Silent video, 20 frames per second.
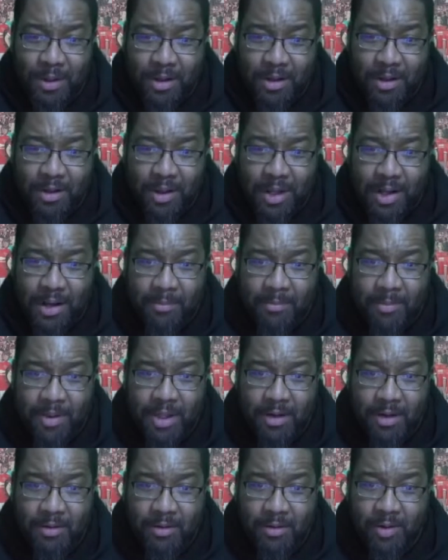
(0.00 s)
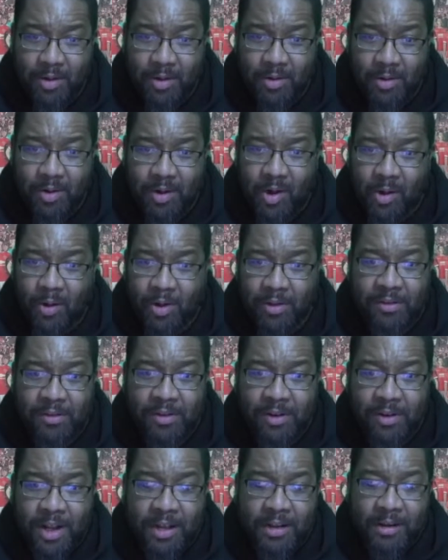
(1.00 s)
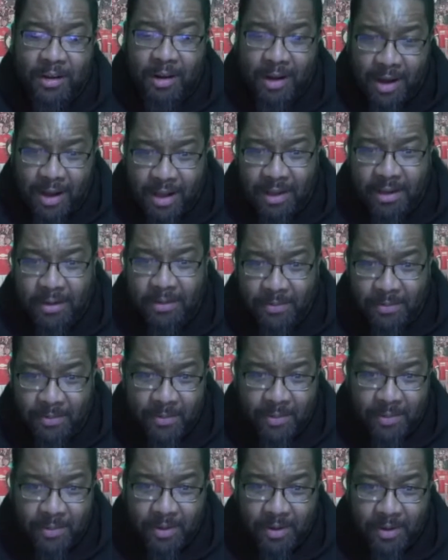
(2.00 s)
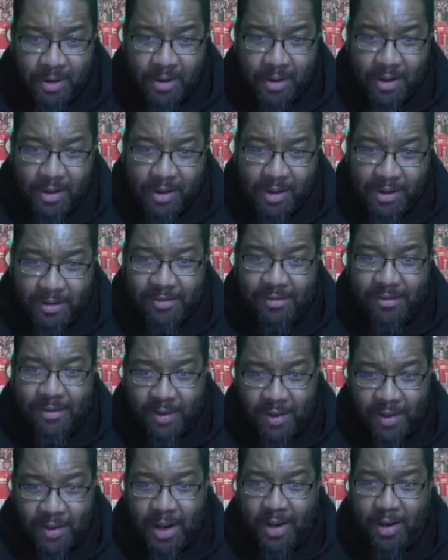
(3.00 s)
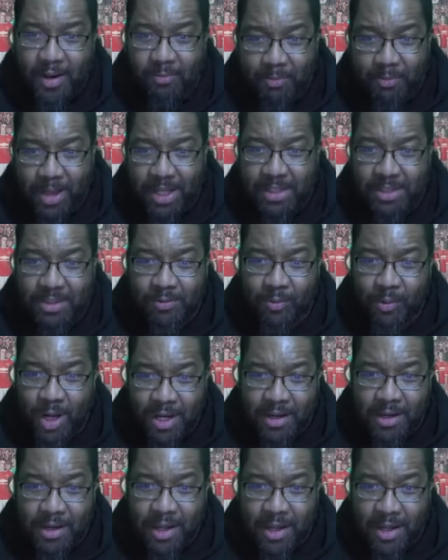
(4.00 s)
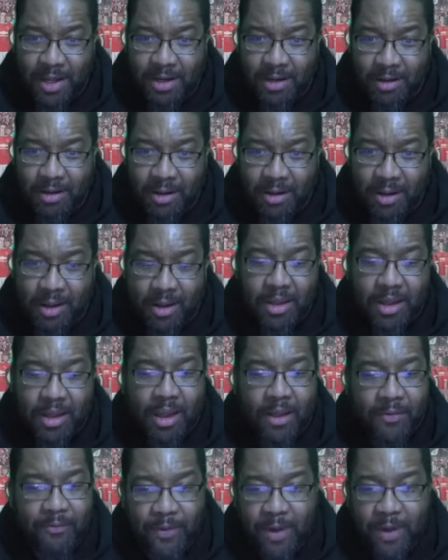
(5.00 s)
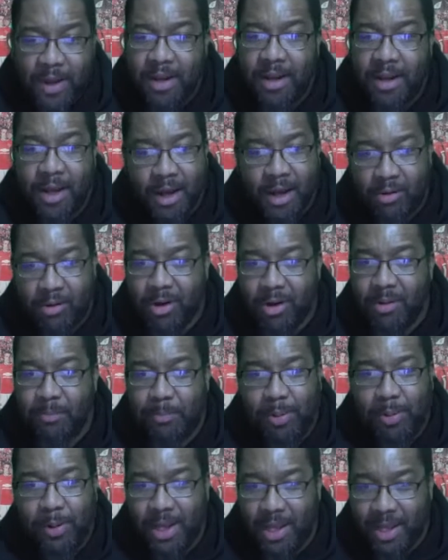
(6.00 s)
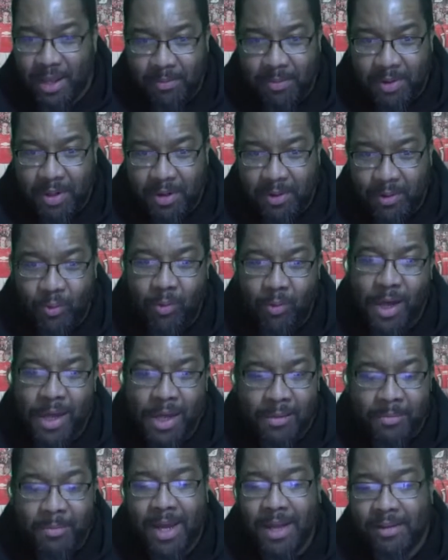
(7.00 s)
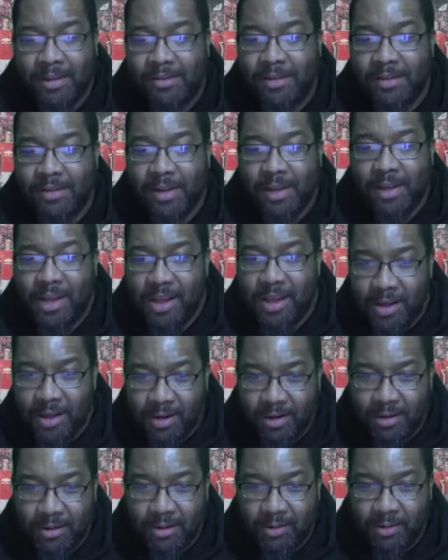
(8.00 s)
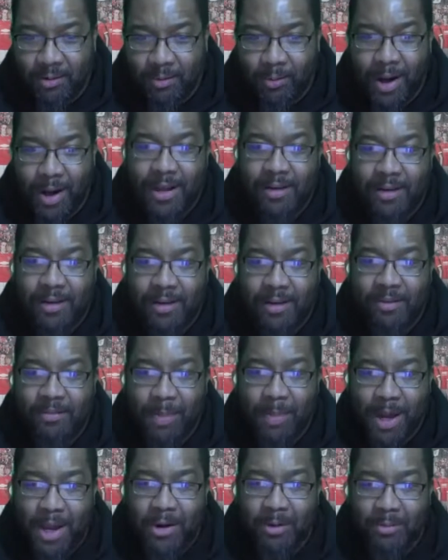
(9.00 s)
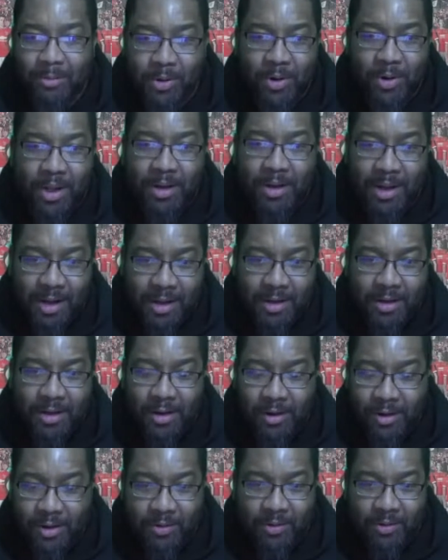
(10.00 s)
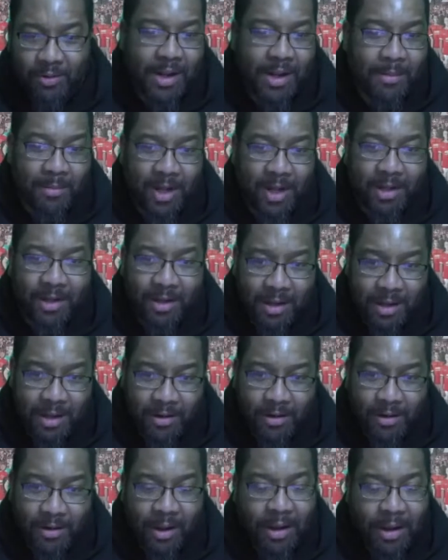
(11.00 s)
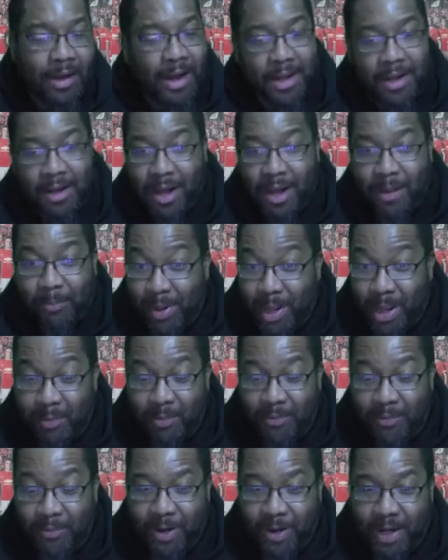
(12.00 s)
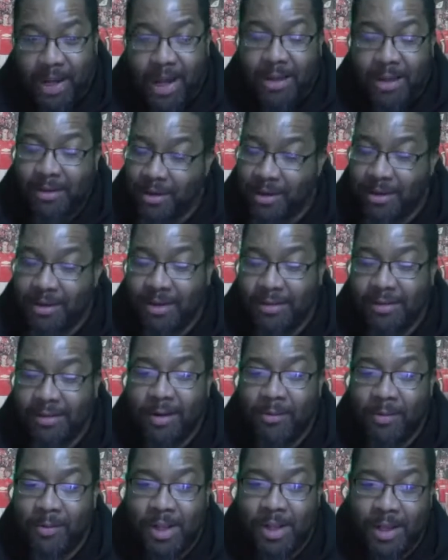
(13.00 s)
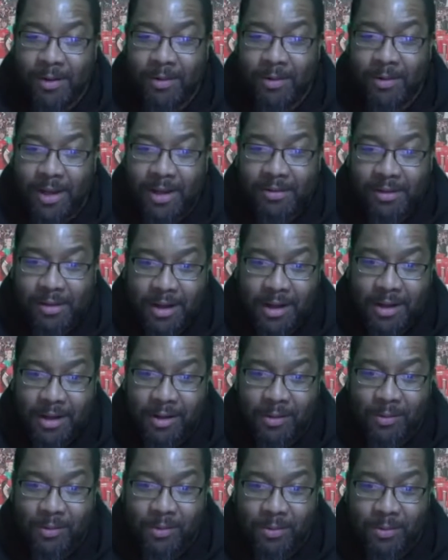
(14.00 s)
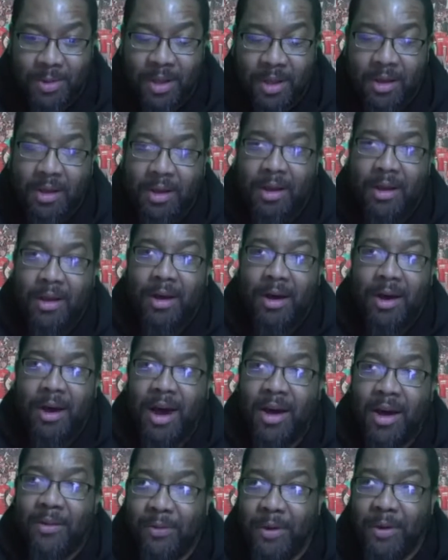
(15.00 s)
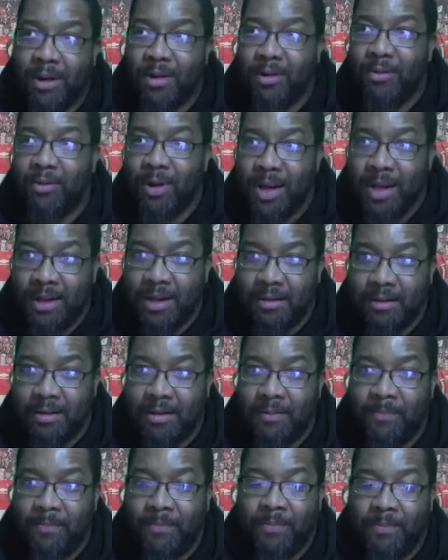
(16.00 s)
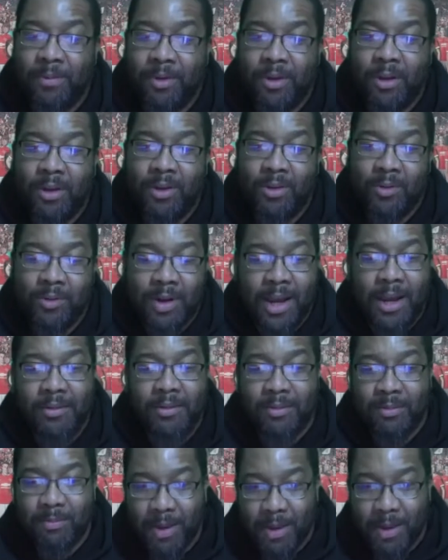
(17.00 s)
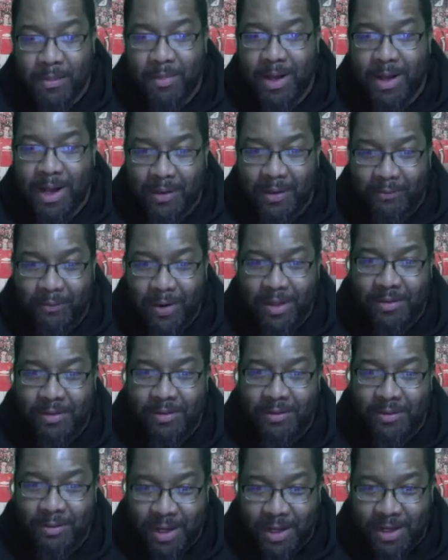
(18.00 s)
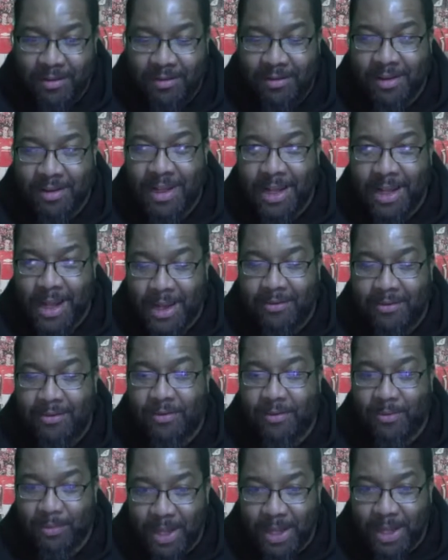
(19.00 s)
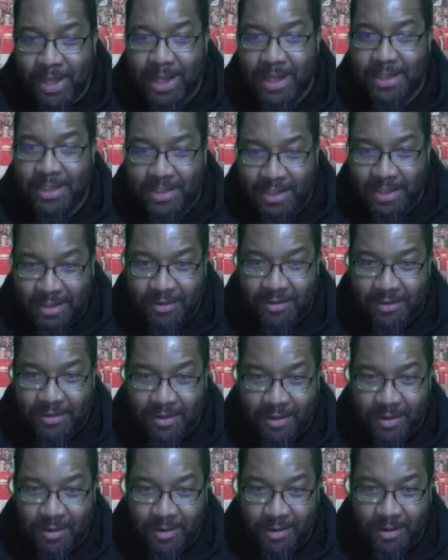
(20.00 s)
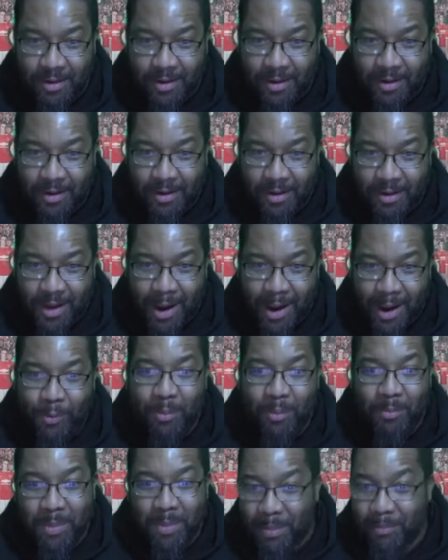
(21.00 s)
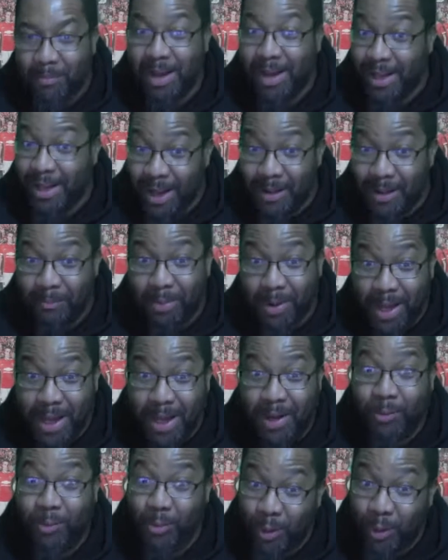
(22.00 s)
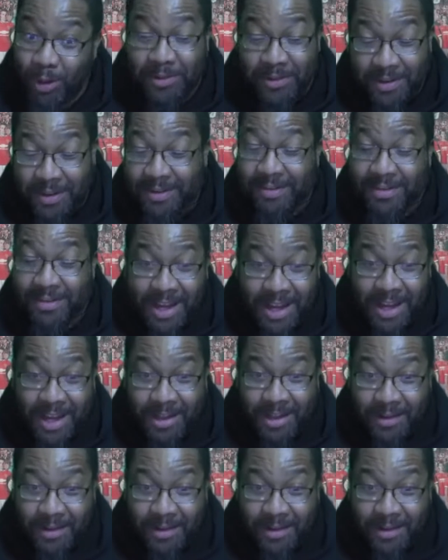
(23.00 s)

And I mean, Hudson-Odoi is sitting on the bench wondering, if you're not going to play me, why am I still here? Why is Bayern Munich knocking on the door and I'm not there? And you're not playing me, Frank. I think he has already lost the locker room. Avram Grant, you guys remember Avram Grant's last spell at Chelsea. I remember Lampard was his guy.